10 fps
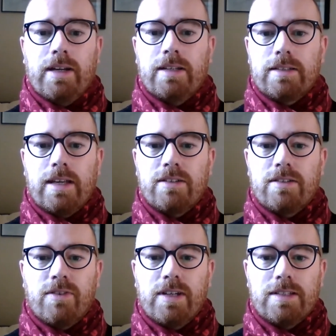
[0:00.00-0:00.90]
it sounds
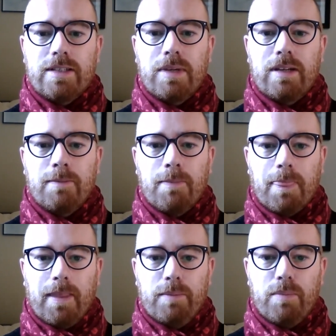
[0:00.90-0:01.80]
very similar
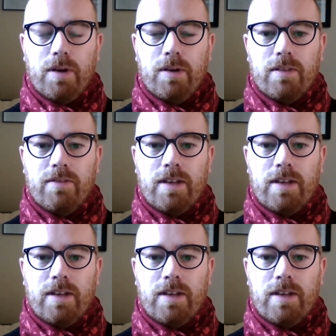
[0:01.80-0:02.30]
in both of